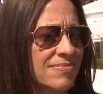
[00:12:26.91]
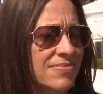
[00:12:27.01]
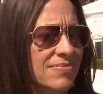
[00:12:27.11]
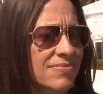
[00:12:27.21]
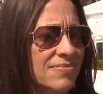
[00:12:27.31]

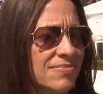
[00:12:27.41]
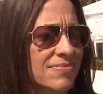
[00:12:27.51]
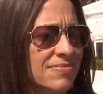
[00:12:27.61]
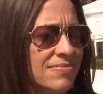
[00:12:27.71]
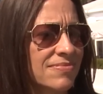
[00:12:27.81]

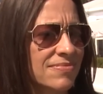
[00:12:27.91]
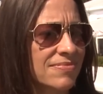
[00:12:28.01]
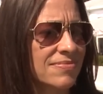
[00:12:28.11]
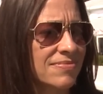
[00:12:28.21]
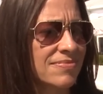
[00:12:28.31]

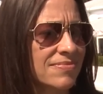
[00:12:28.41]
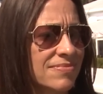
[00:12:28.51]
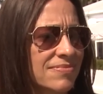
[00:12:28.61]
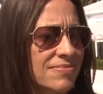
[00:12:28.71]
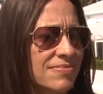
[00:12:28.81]

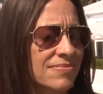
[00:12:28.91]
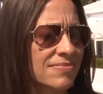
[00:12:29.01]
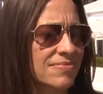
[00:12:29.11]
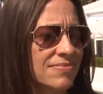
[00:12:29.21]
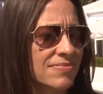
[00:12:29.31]

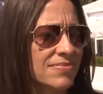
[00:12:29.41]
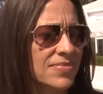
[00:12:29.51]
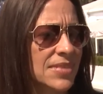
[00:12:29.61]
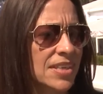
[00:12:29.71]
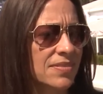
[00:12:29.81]

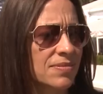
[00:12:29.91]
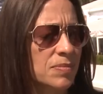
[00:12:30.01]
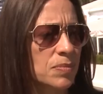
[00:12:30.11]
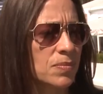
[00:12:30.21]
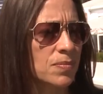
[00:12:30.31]

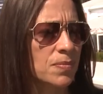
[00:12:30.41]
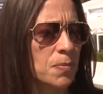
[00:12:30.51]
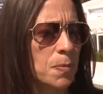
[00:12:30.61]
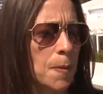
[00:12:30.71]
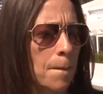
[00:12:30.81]

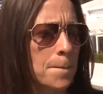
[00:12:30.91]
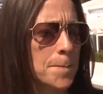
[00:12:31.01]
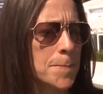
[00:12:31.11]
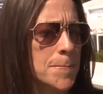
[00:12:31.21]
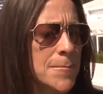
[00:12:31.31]

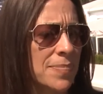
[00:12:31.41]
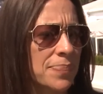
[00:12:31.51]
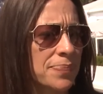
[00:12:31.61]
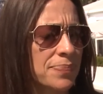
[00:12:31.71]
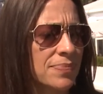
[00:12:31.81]

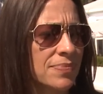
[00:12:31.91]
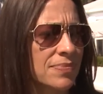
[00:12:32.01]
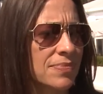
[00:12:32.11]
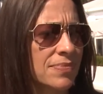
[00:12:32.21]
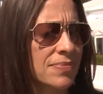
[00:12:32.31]

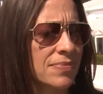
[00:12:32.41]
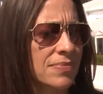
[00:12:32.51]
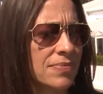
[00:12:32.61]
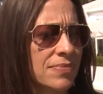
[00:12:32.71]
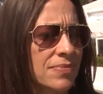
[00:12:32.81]

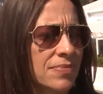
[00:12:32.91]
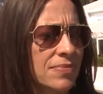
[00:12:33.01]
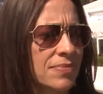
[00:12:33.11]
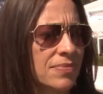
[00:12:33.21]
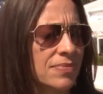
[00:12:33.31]

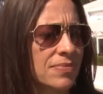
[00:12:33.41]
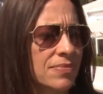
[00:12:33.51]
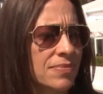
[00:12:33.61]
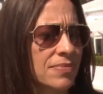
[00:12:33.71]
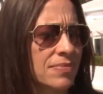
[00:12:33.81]

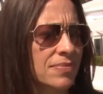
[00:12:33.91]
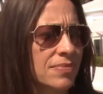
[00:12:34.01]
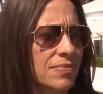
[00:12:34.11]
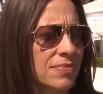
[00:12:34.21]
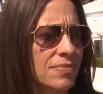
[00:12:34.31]

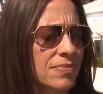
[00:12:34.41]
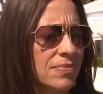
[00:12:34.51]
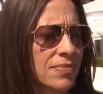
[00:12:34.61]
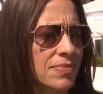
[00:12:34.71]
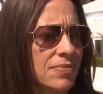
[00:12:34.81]
No words are spoken by the person on screen.